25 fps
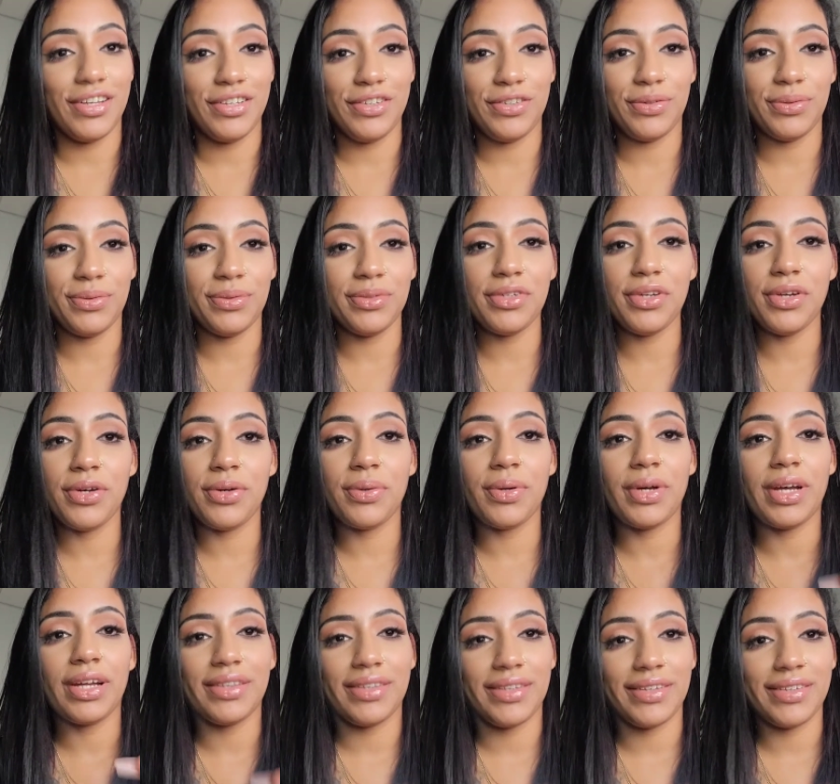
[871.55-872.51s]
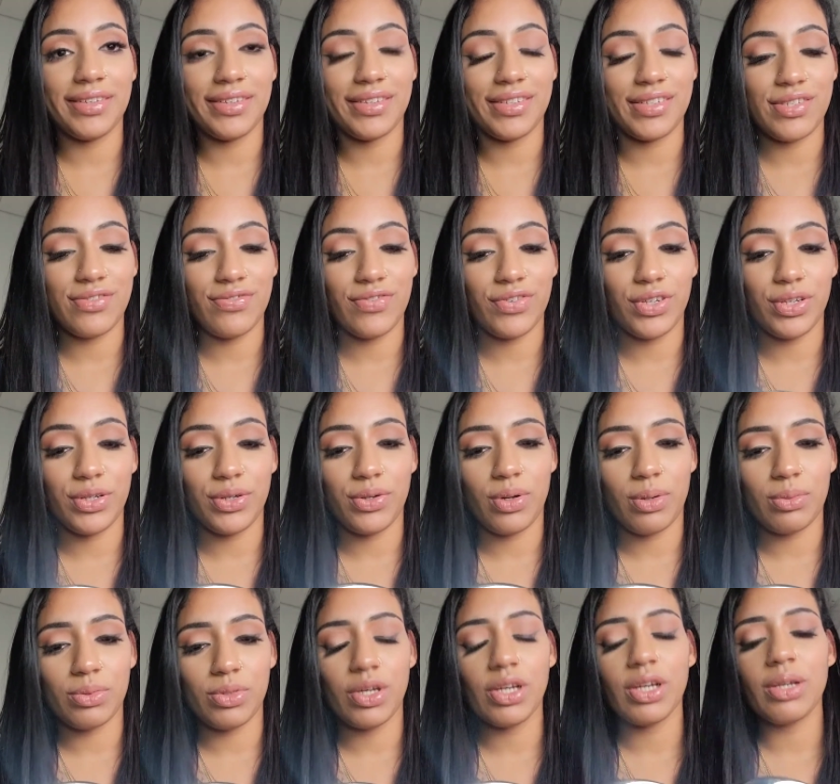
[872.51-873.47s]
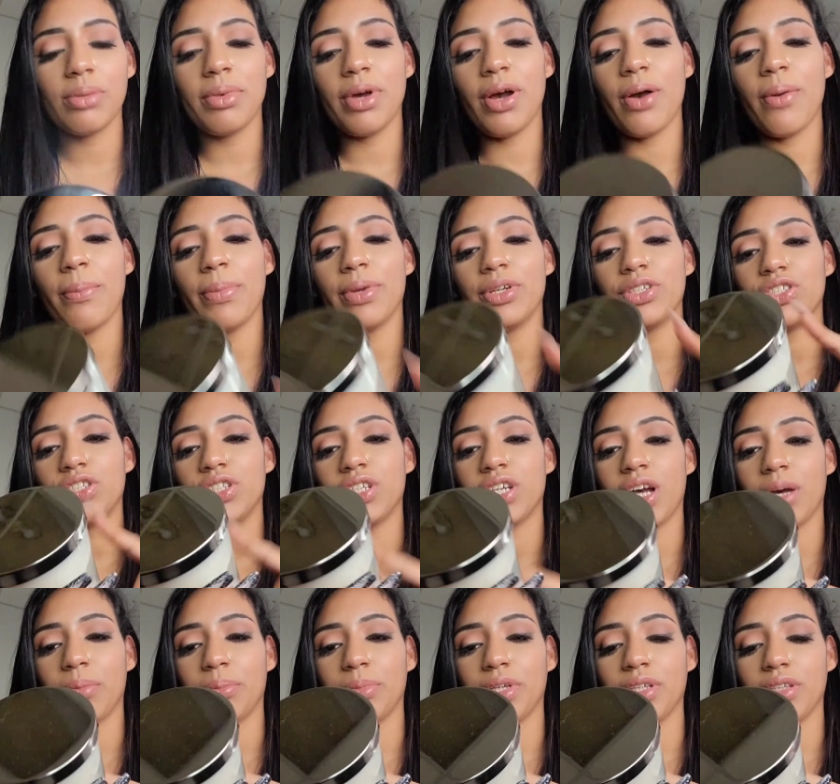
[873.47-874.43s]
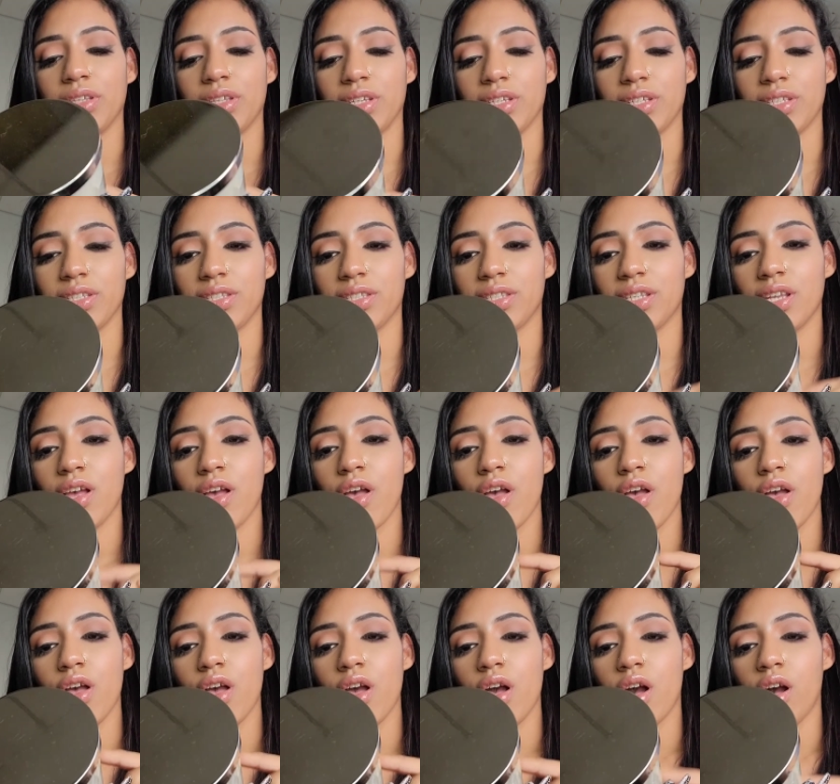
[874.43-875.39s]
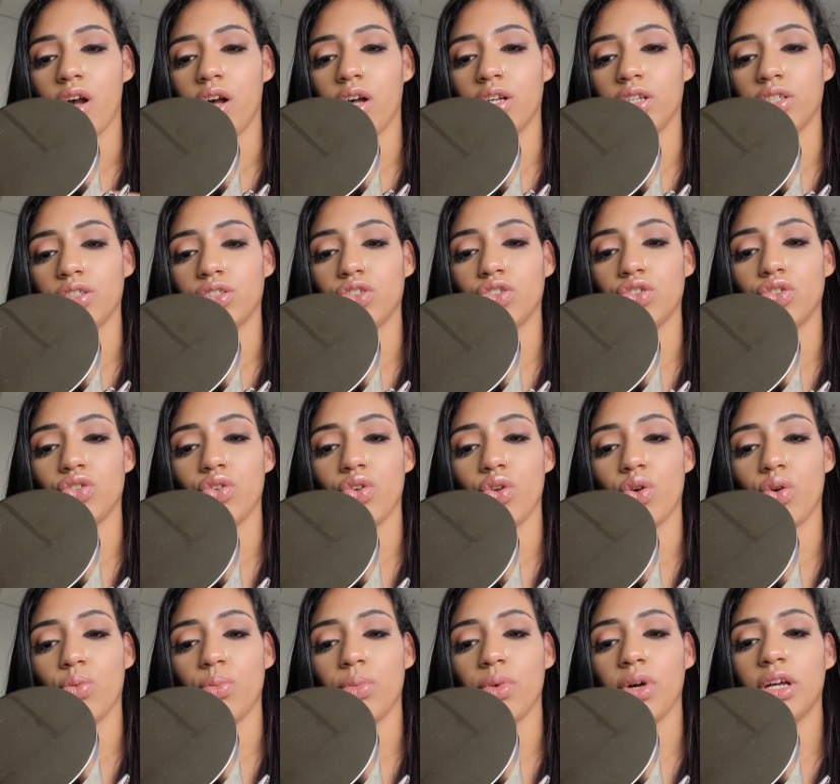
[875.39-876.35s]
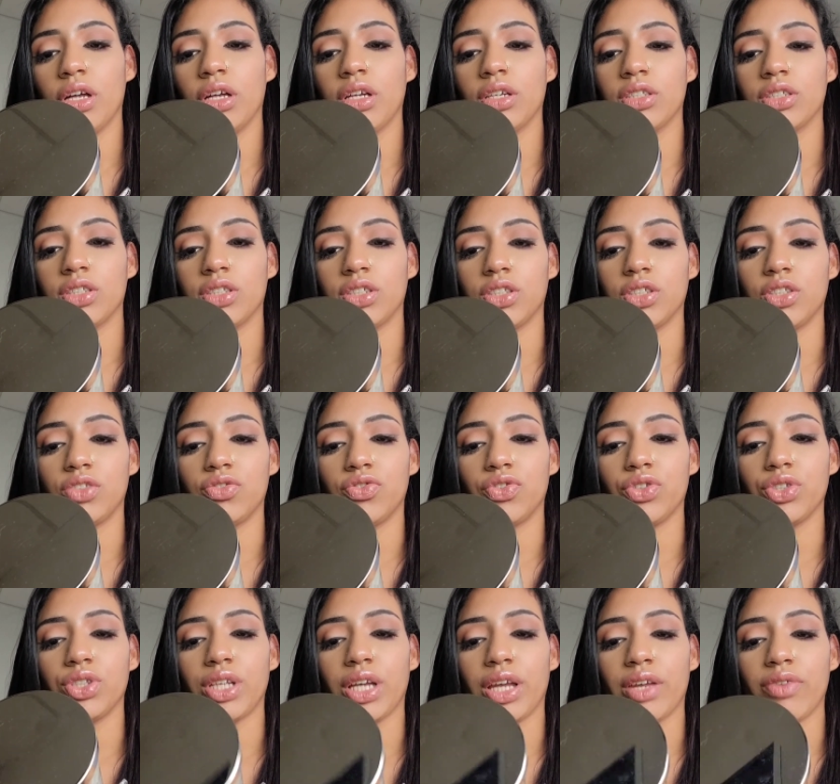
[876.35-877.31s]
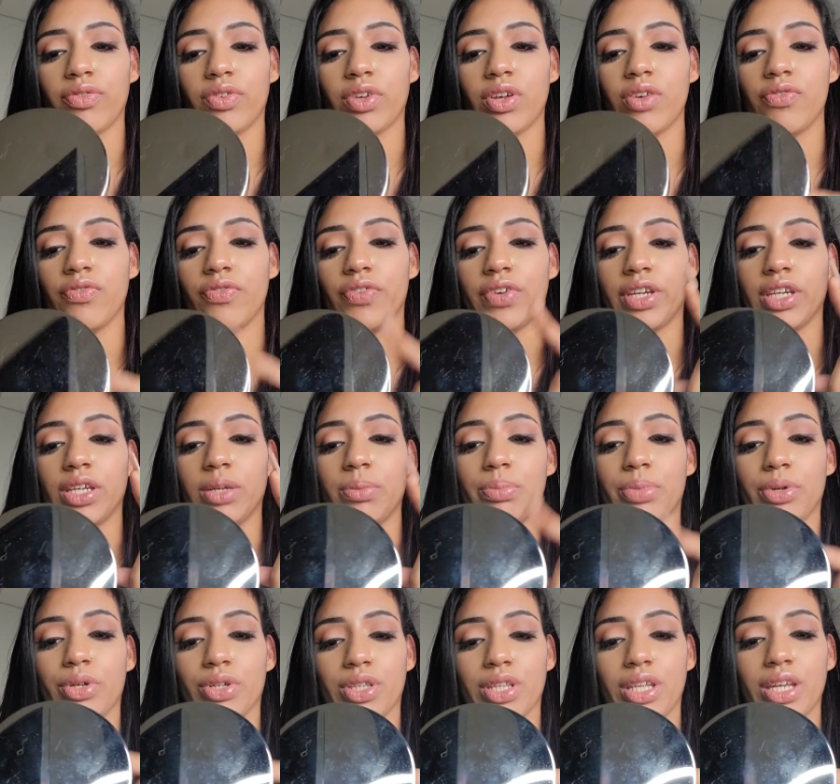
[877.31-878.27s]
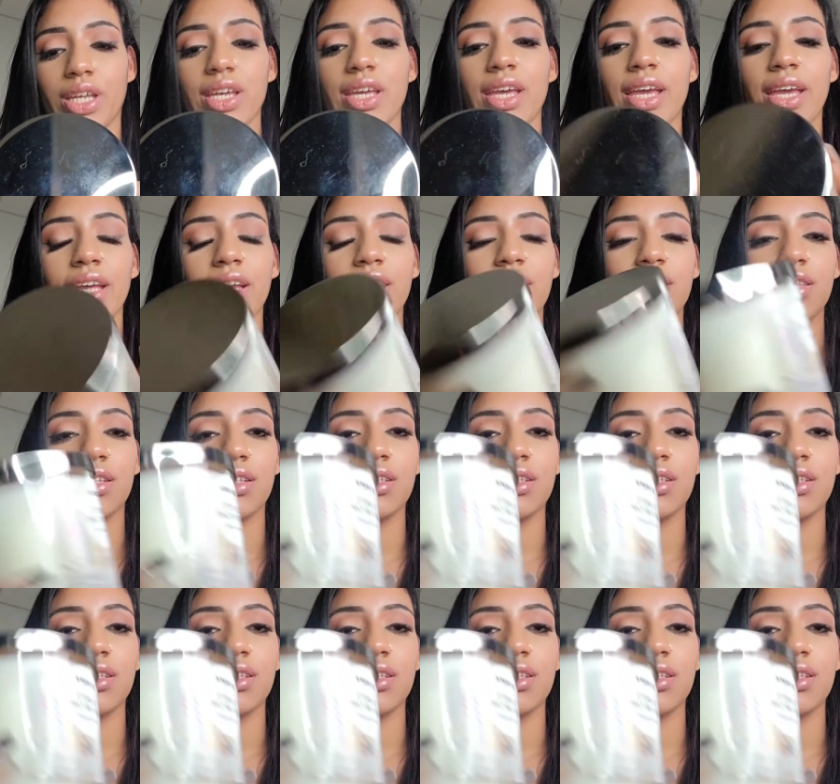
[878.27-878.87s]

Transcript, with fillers: You will know at the end of this video who I'm talking about, but she got me this uh, Sonoma Goods for Life confetti birthday cake